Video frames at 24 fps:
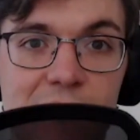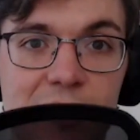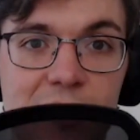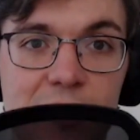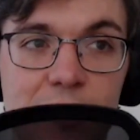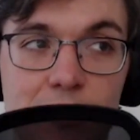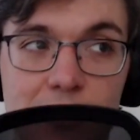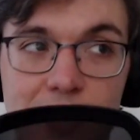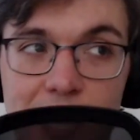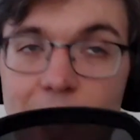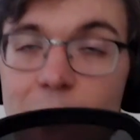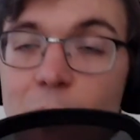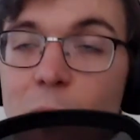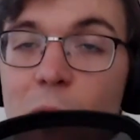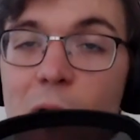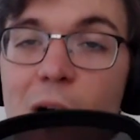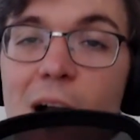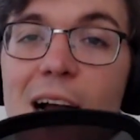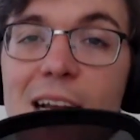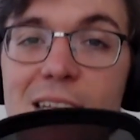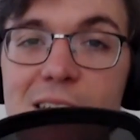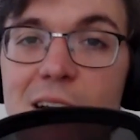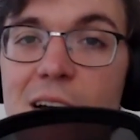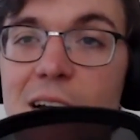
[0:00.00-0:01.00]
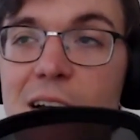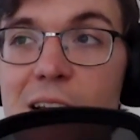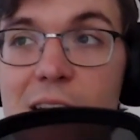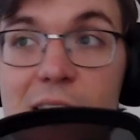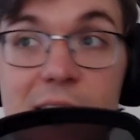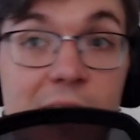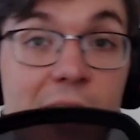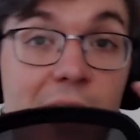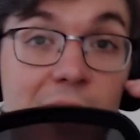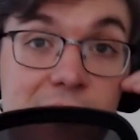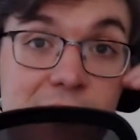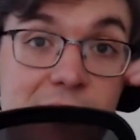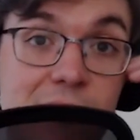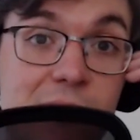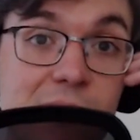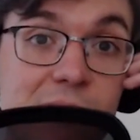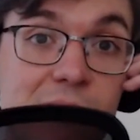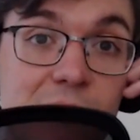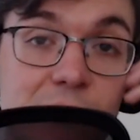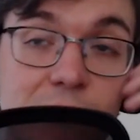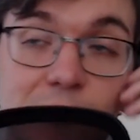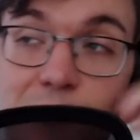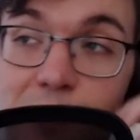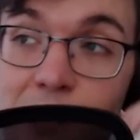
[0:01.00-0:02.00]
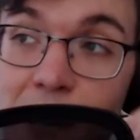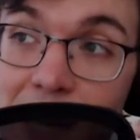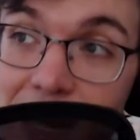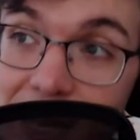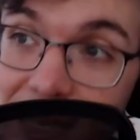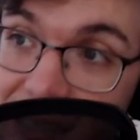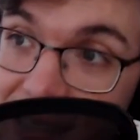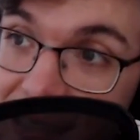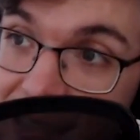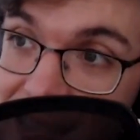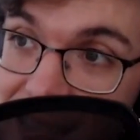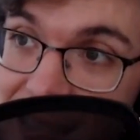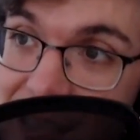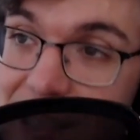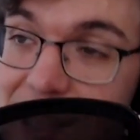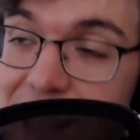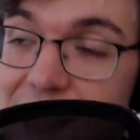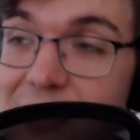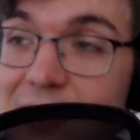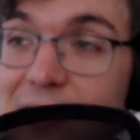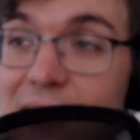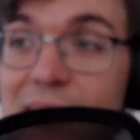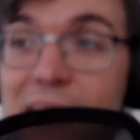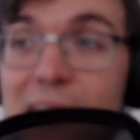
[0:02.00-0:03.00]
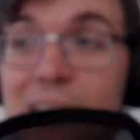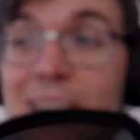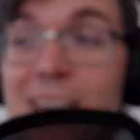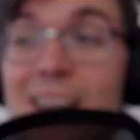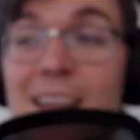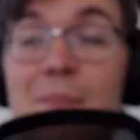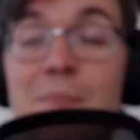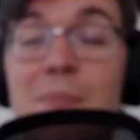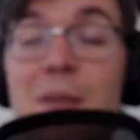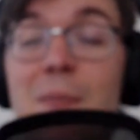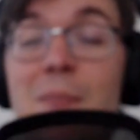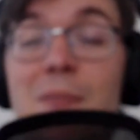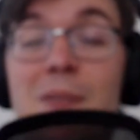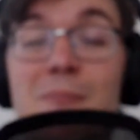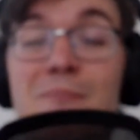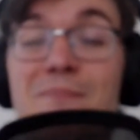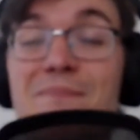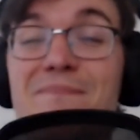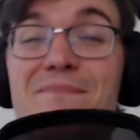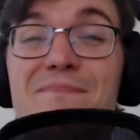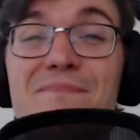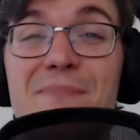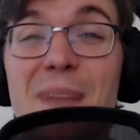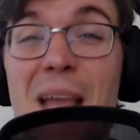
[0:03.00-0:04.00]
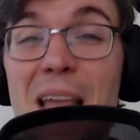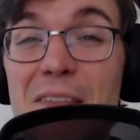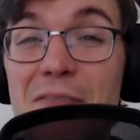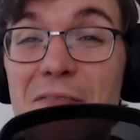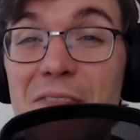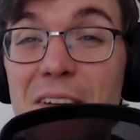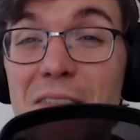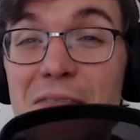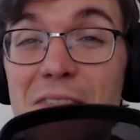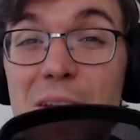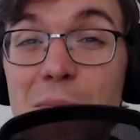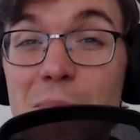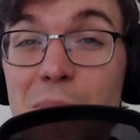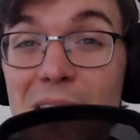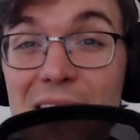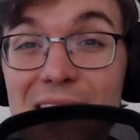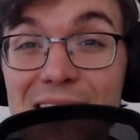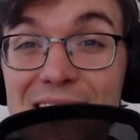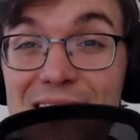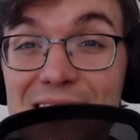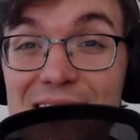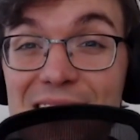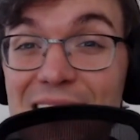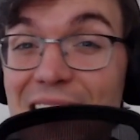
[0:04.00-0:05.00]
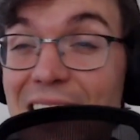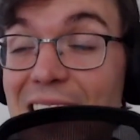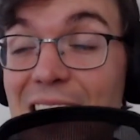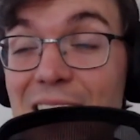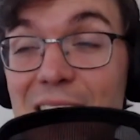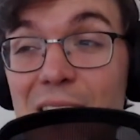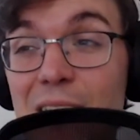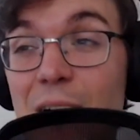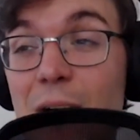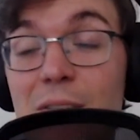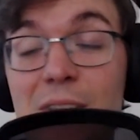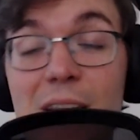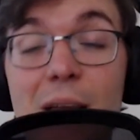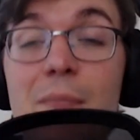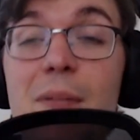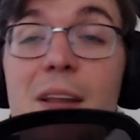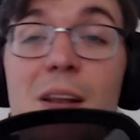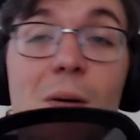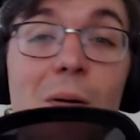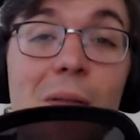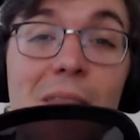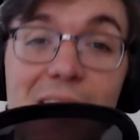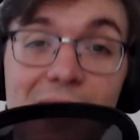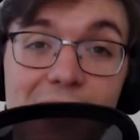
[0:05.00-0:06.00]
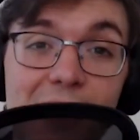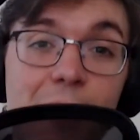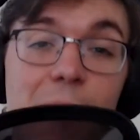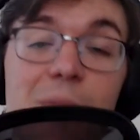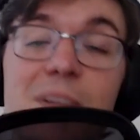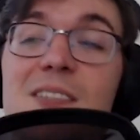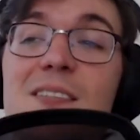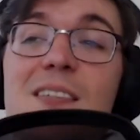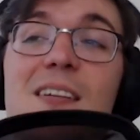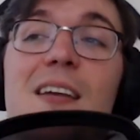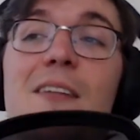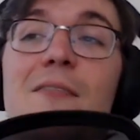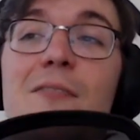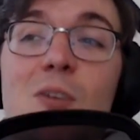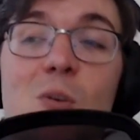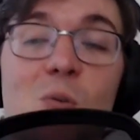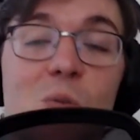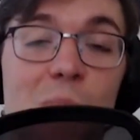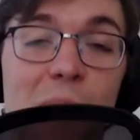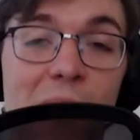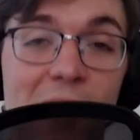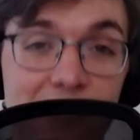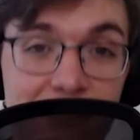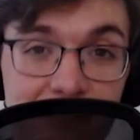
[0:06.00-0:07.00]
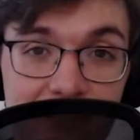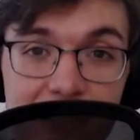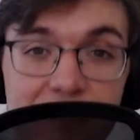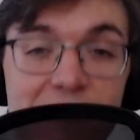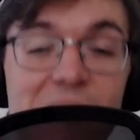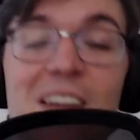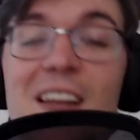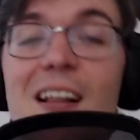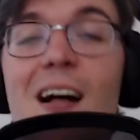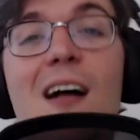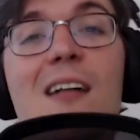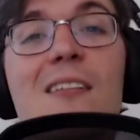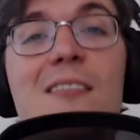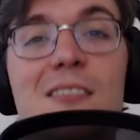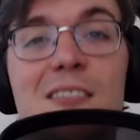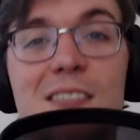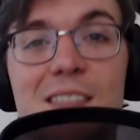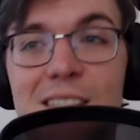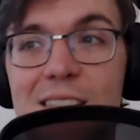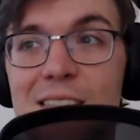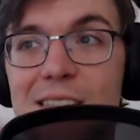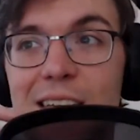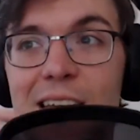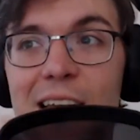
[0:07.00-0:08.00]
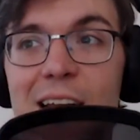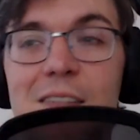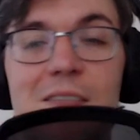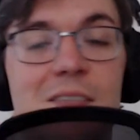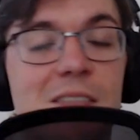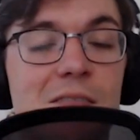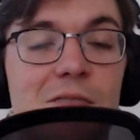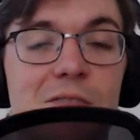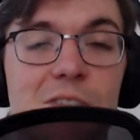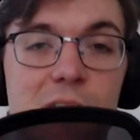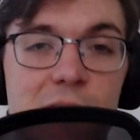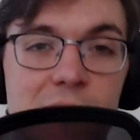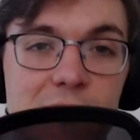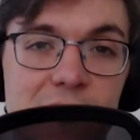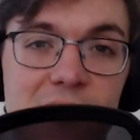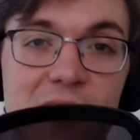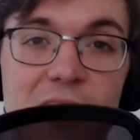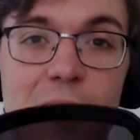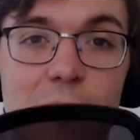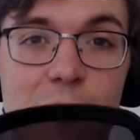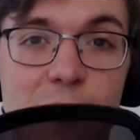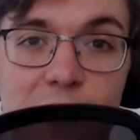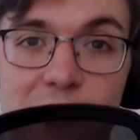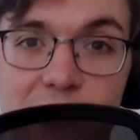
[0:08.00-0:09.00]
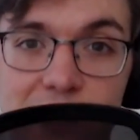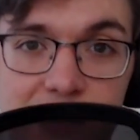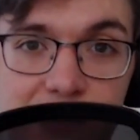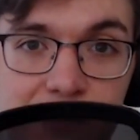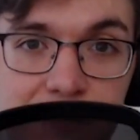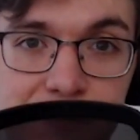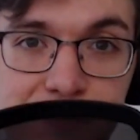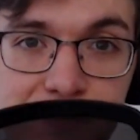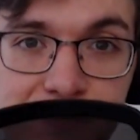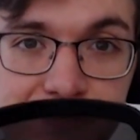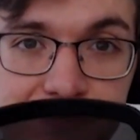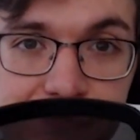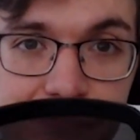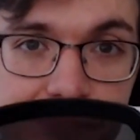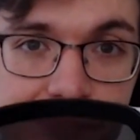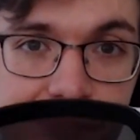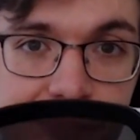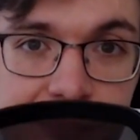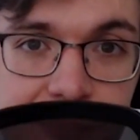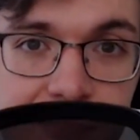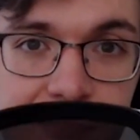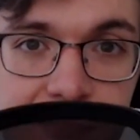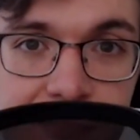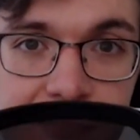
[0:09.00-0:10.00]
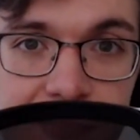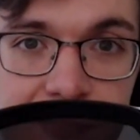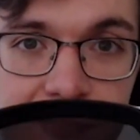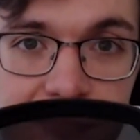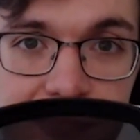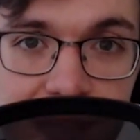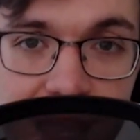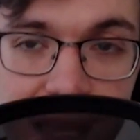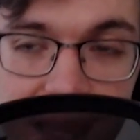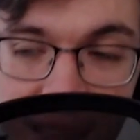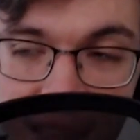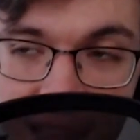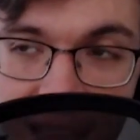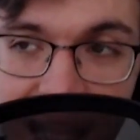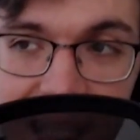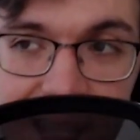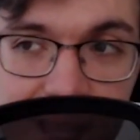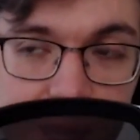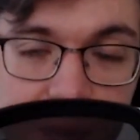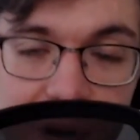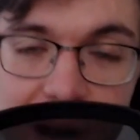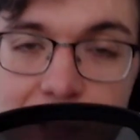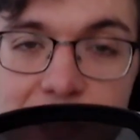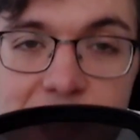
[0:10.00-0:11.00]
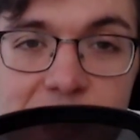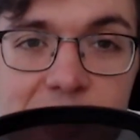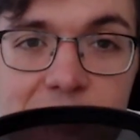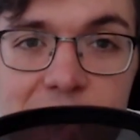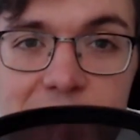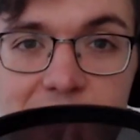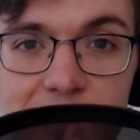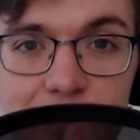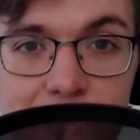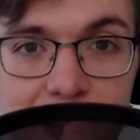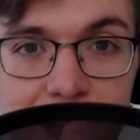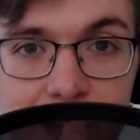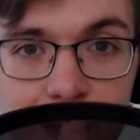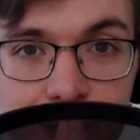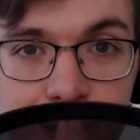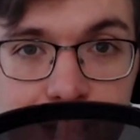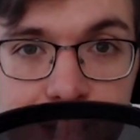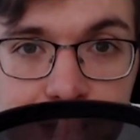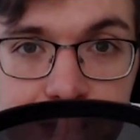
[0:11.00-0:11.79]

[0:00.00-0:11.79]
You'll get more eyes on it, yes, but you're going to get people to pay $50? I don't know. Let me know in the comments if you would pay $50 to see Harrison versus Cyborg. That's what I'm curious about.